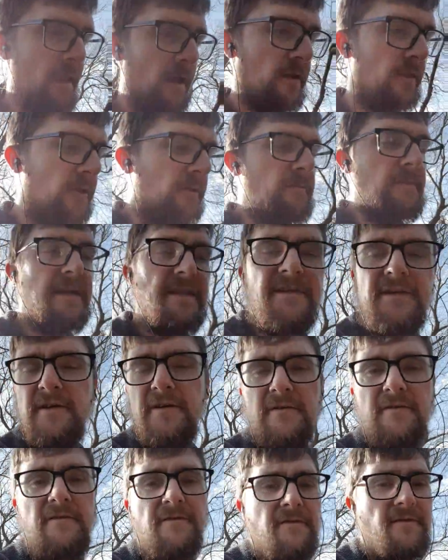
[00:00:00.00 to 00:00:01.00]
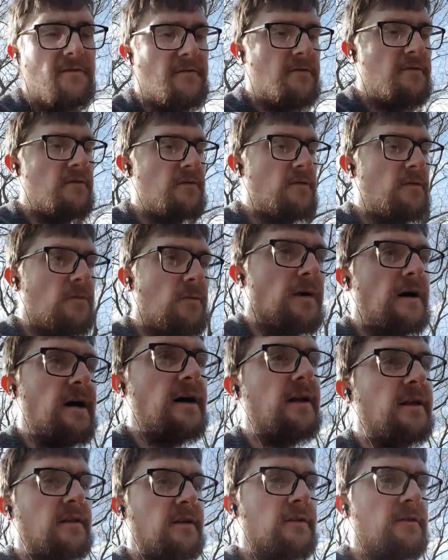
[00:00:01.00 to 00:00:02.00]
The minions,
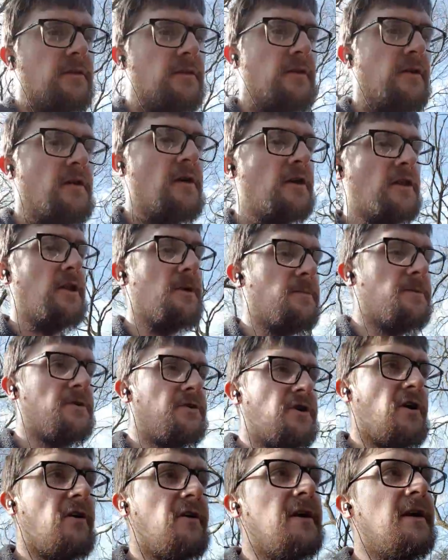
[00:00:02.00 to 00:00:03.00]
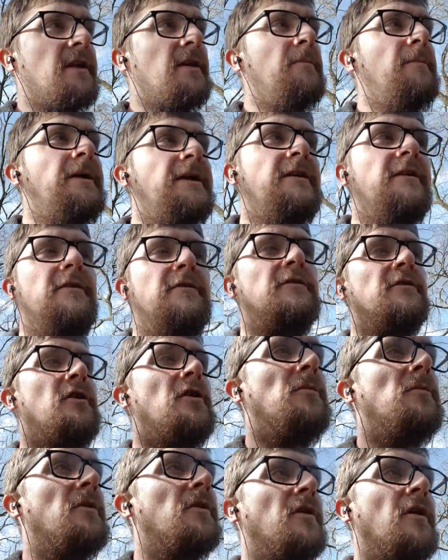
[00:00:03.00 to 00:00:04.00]
well, the majority of the minions you come
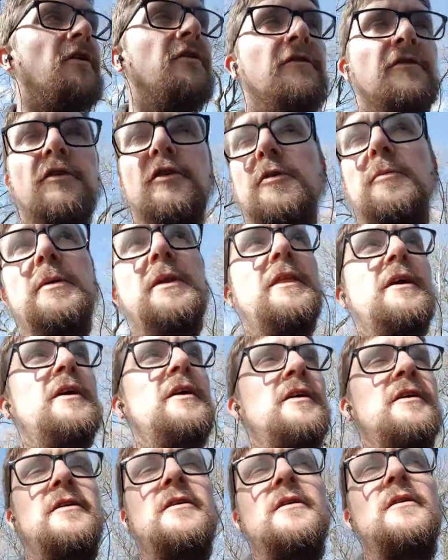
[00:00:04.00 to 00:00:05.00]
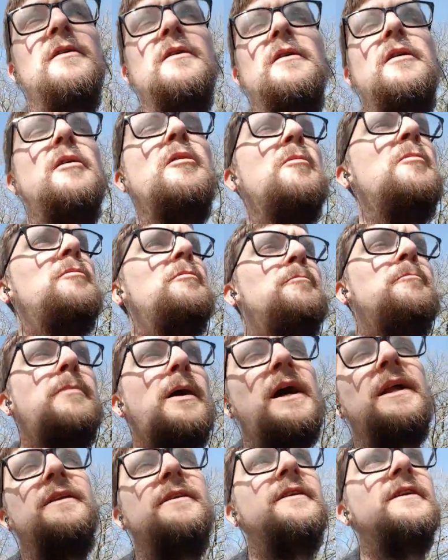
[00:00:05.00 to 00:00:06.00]
across are going to be the
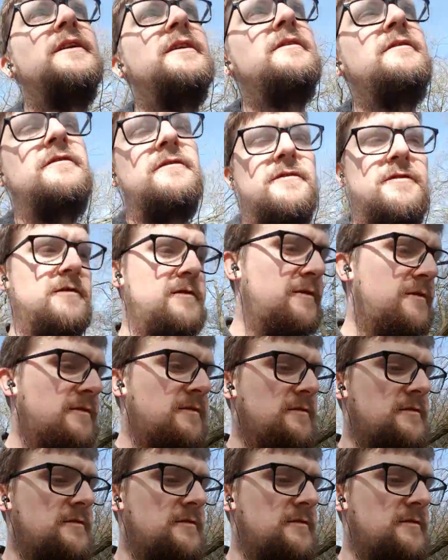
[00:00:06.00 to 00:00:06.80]
bandits,